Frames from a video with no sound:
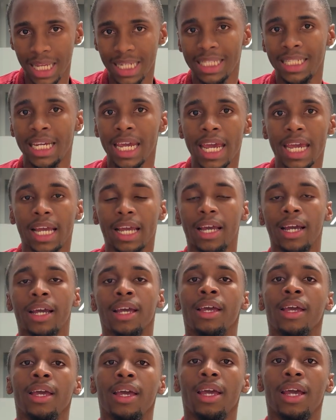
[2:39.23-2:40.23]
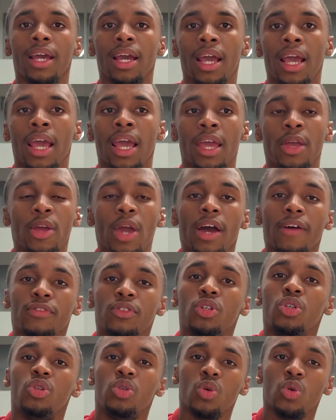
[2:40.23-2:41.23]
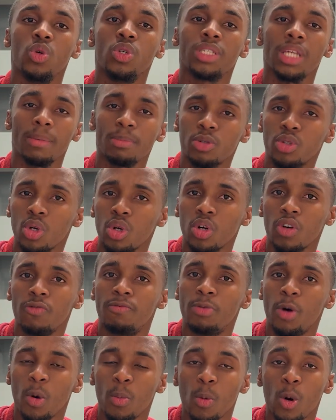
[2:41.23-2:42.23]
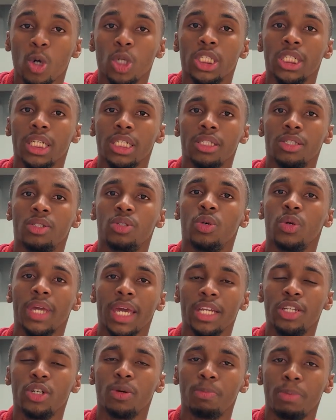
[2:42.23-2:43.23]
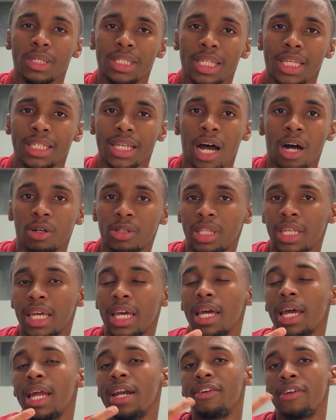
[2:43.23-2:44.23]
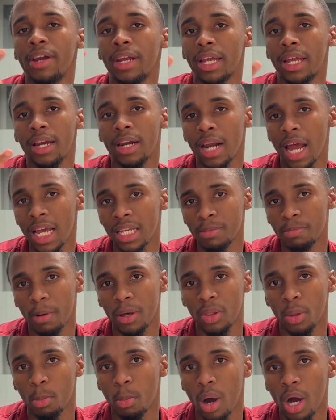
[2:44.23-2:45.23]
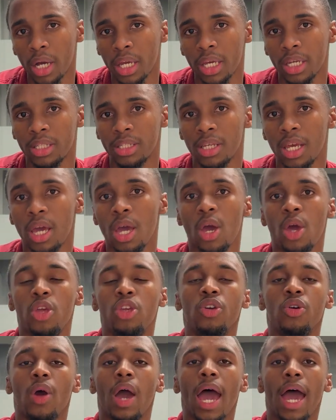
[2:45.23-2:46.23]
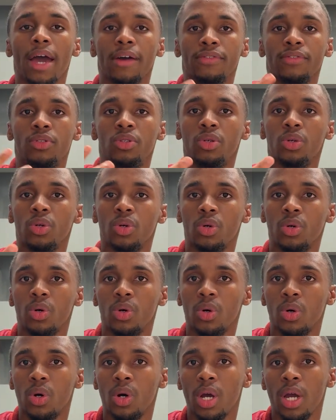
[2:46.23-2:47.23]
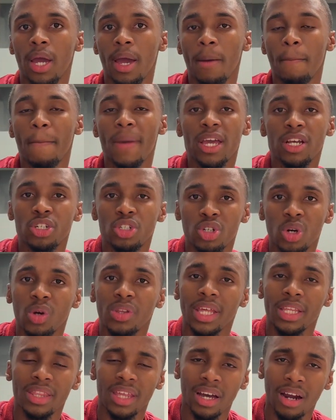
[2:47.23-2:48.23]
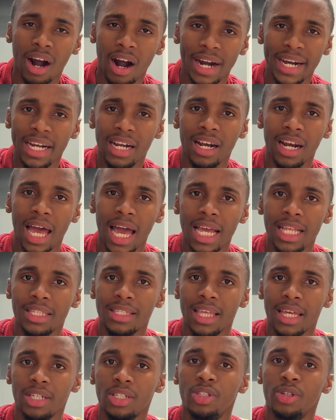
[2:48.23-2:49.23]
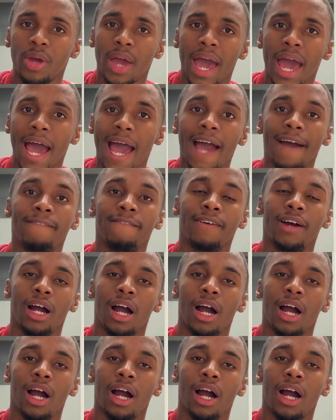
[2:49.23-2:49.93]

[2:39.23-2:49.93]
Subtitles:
check you have to do some sort of promotions to get your business out there and recognized by the market. You have to make sure that the current clients that you have